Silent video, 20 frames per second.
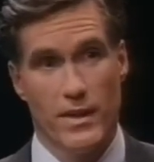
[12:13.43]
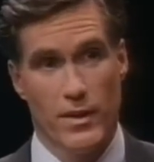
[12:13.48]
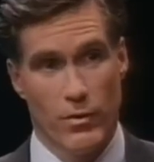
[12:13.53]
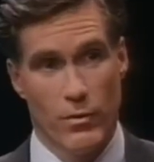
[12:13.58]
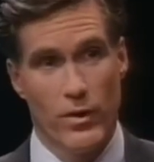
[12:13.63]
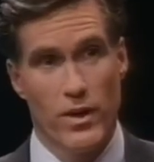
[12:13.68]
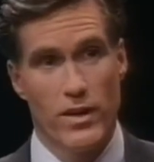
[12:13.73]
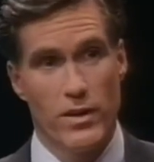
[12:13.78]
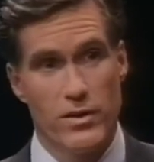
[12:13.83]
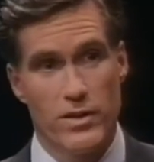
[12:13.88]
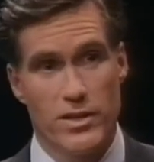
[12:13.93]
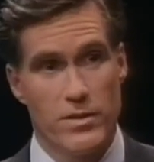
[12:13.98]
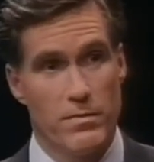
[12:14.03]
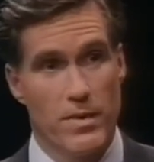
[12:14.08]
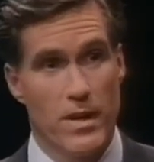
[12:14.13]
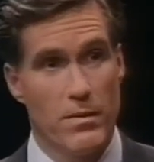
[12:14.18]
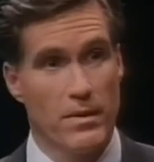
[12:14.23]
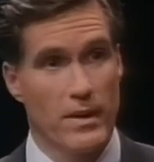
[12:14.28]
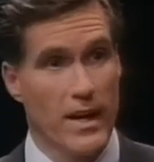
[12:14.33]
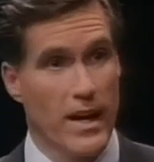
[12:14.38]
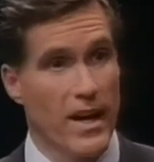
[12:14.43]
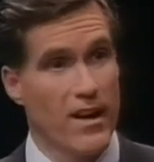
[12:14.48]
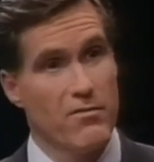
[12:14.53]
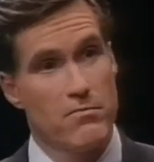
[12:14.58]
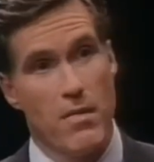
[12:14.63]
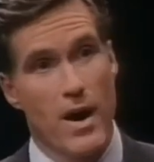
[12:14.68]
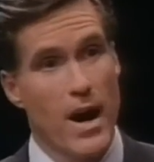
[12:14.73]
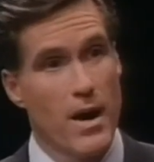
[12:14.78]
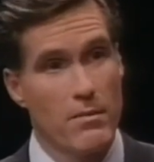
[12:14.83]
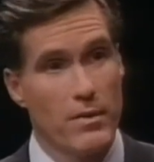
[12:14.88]
when you used to be able to have
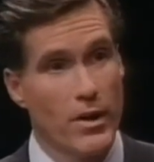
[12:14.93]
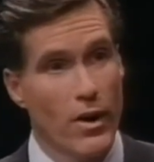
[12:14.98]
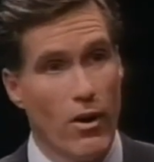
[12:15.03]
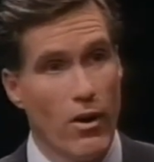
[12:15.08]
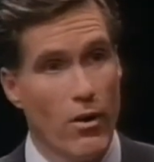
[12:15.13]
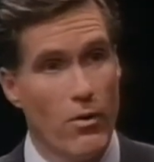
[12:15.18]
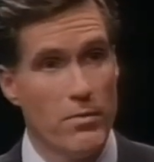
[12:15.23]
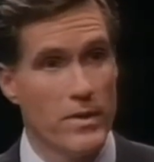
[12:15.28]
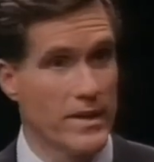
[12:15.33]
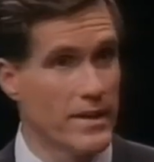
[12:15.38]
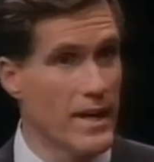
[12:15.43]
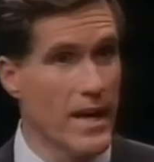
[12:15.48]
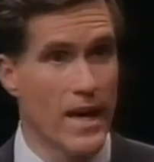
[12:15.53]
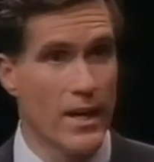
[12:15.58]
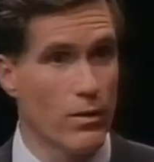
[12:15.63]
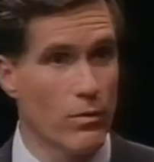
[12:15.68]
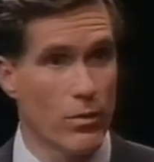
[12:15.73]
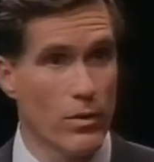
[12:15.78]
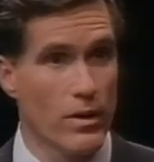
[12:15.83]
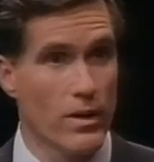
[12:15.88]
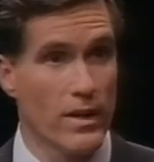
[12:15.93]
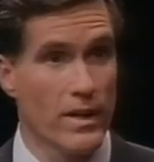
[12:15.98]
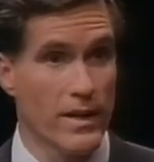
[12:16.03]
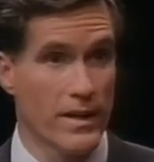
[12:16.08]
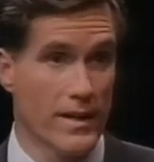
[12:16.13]
mom at home and dad at work.